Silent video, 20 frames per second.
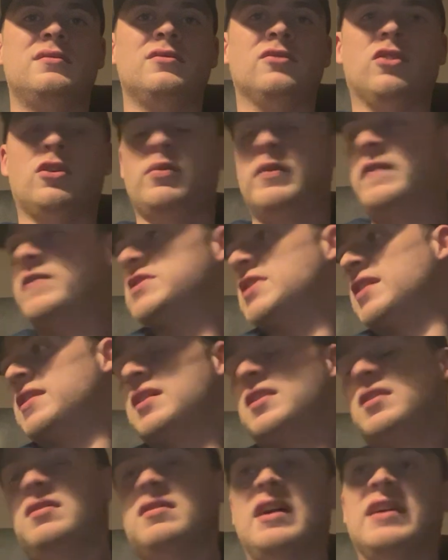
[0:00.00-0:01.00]
Look, we've said
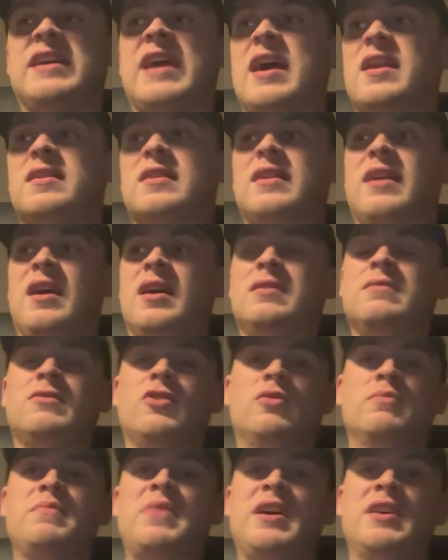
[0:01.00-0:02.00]
it again and again.
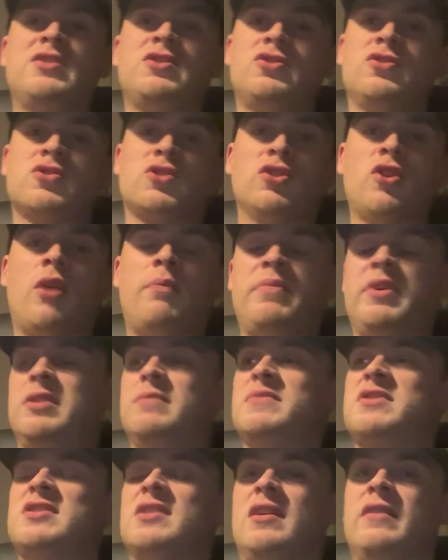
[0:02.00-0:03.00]
Humbert's just not been
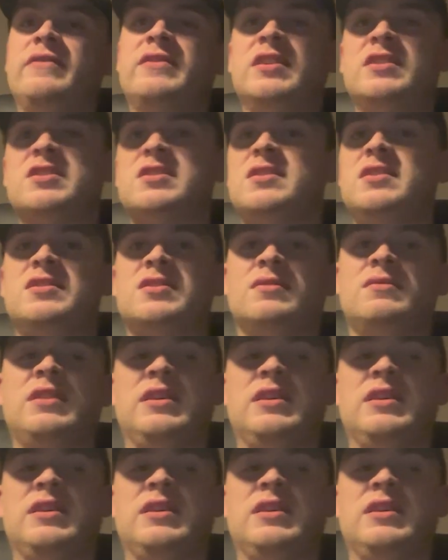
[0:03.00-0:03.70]
himself this season.